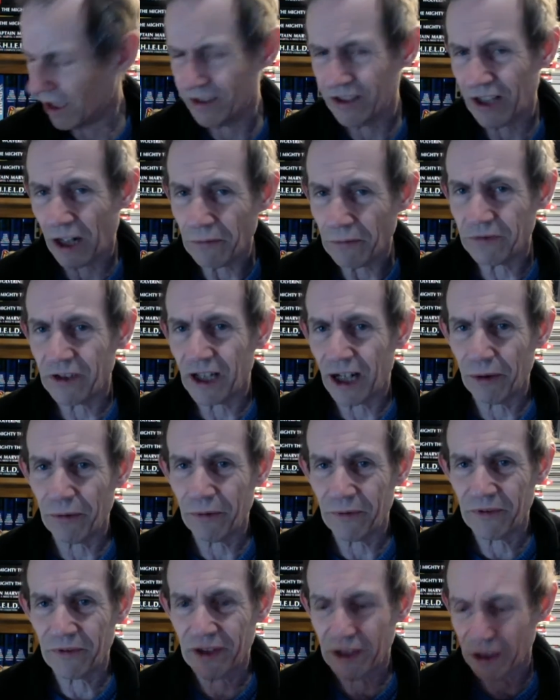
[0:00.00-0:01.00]
don't know
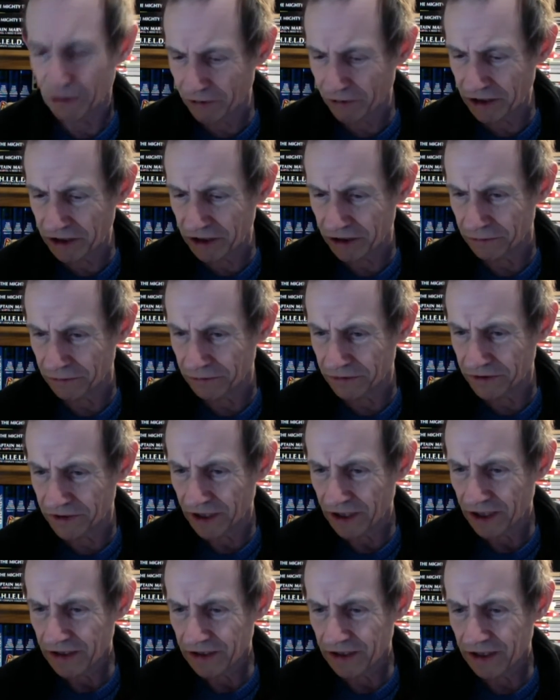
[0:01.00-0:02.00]
if in the originals
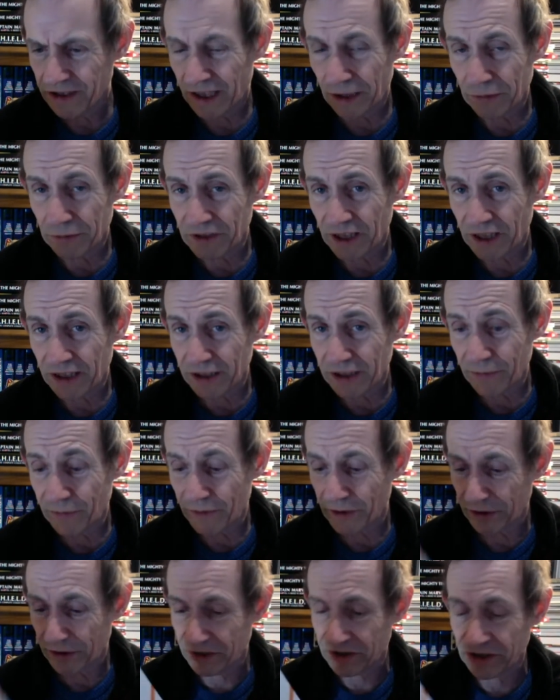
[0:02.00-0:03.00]
that they were done
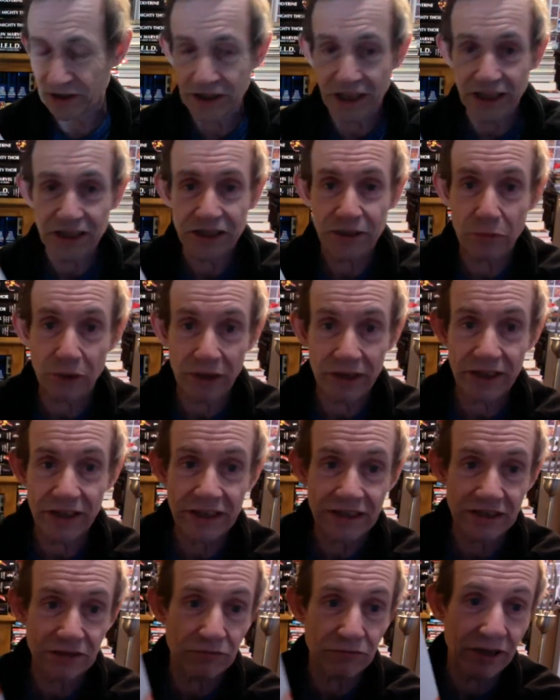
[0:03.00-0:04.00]
differently, because there's actually one thing
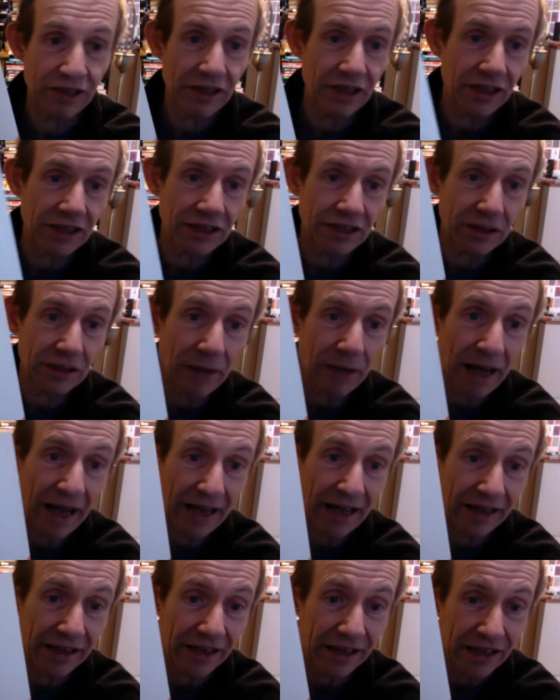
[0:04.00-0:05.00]
that's really nice in the
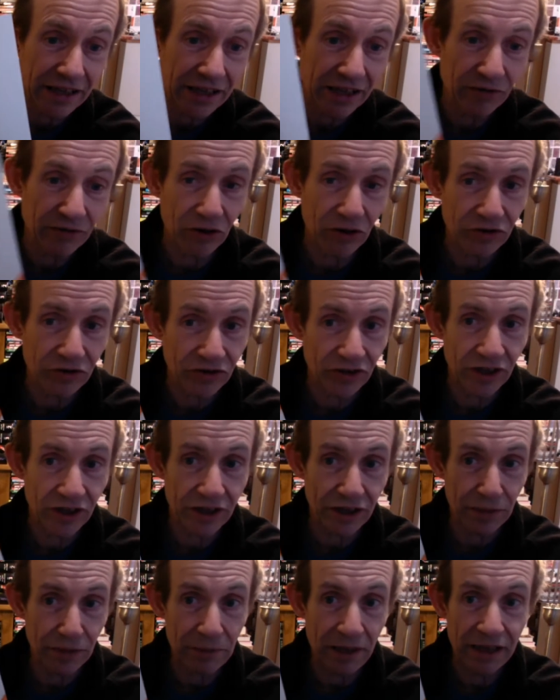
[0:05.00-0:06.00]
back. They've got
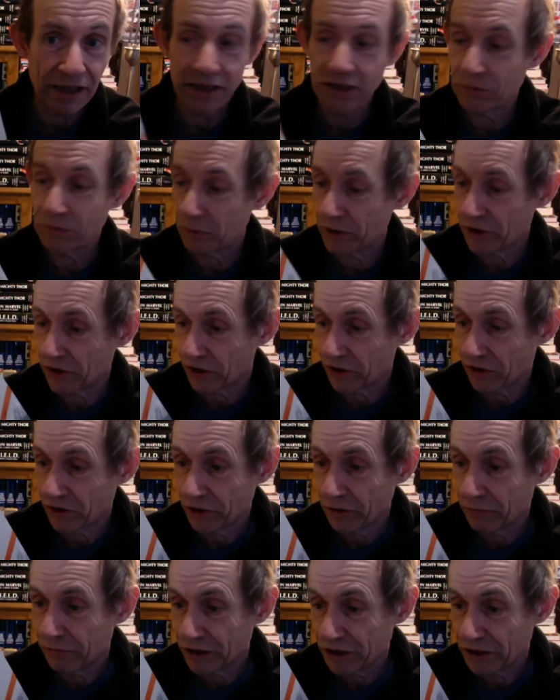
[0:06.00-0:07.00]
uh, a page with
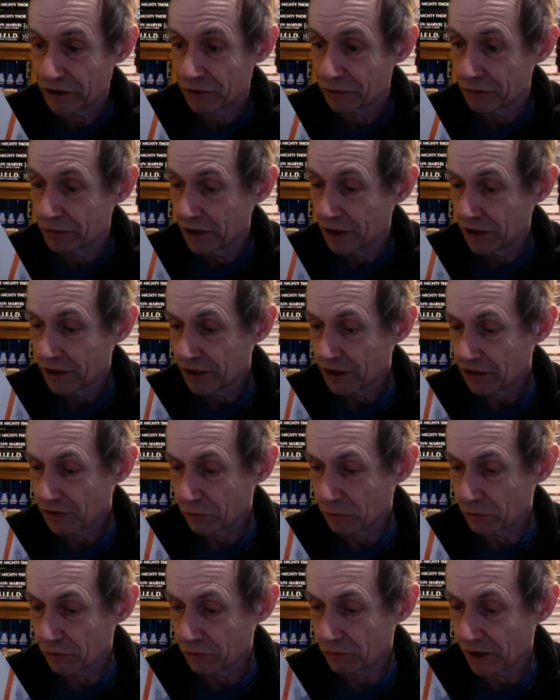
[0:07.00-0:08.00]
the original,
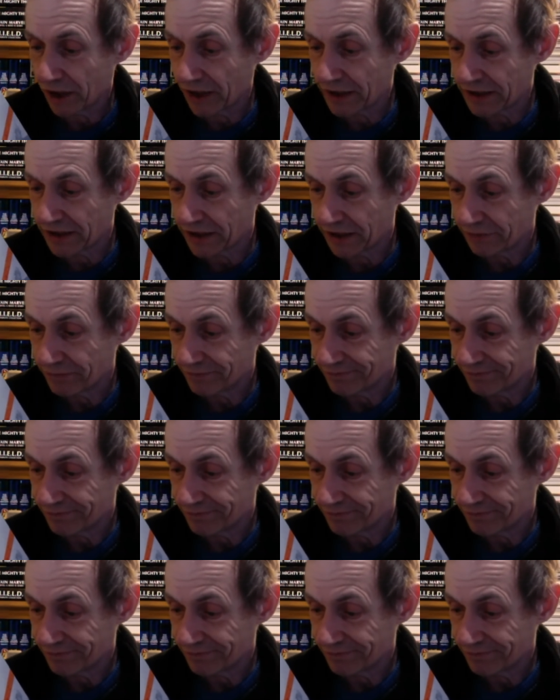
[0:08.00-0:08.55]
all the writing.